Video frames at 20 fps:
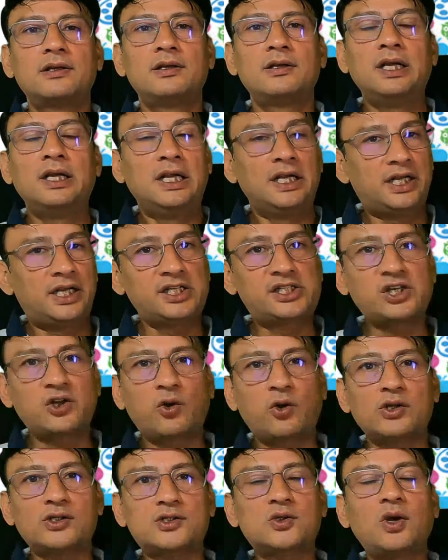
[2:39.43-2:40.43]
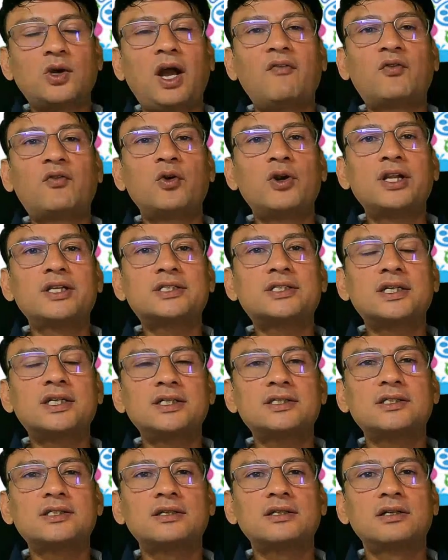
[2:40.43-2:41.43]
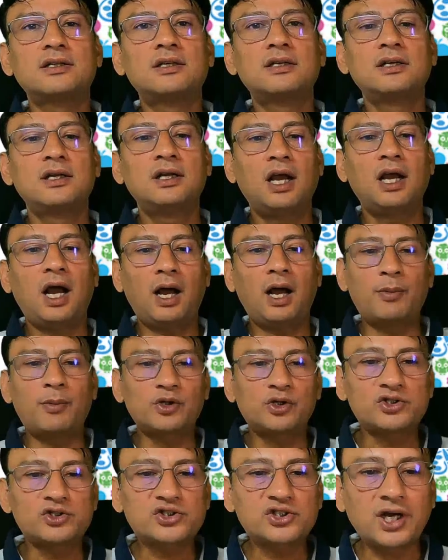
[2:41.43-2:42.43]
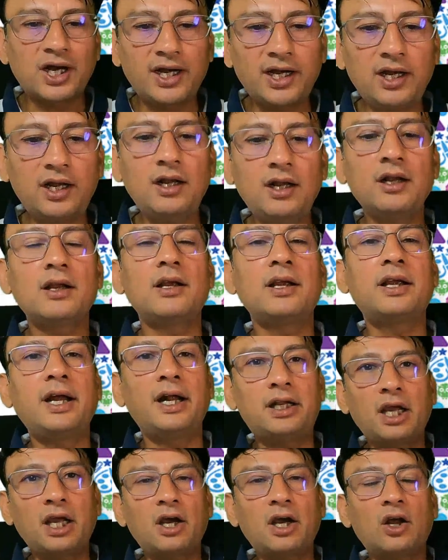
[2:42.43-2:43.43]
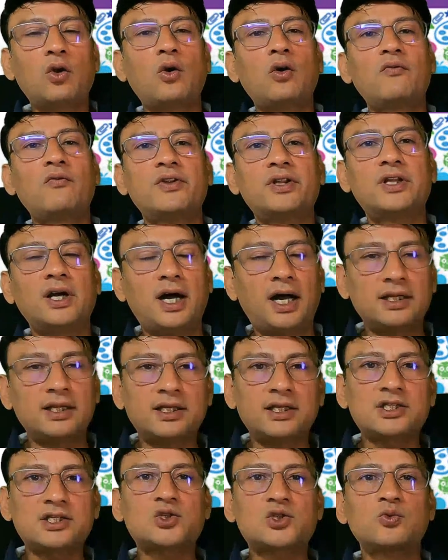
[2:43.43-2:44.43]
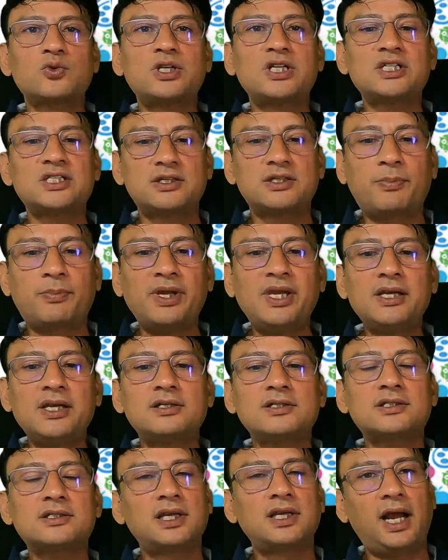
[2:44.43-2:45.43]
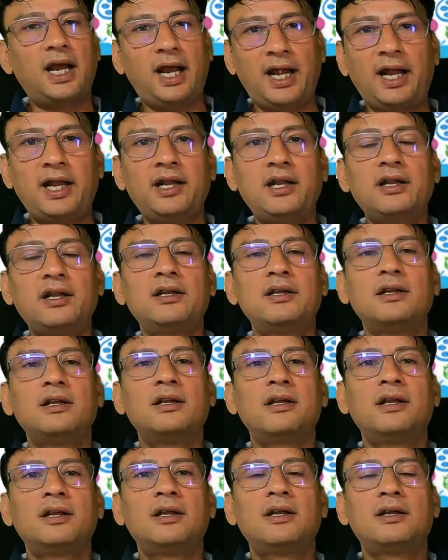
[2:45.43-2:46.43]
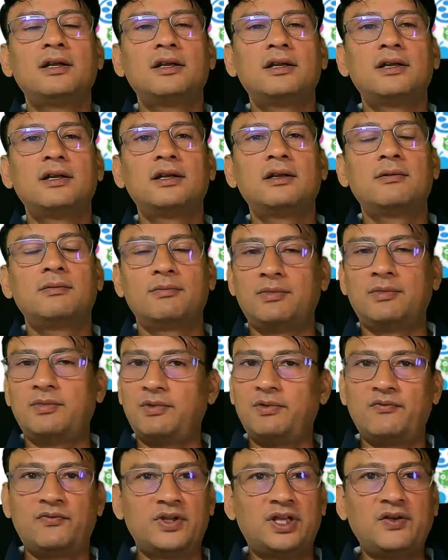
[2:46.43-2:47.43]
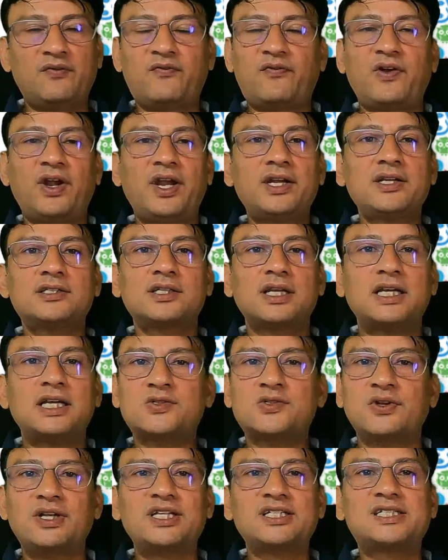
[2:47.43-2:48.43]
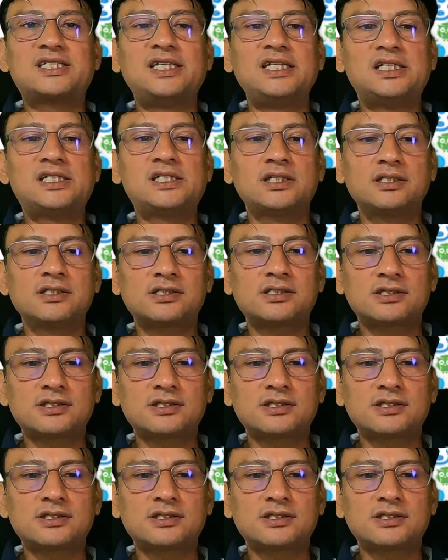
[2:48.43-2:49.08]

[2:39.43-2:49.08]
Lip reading: Teacher also have to discuss about the child getting along with the other students, the peers, and with their friends as well as teachers.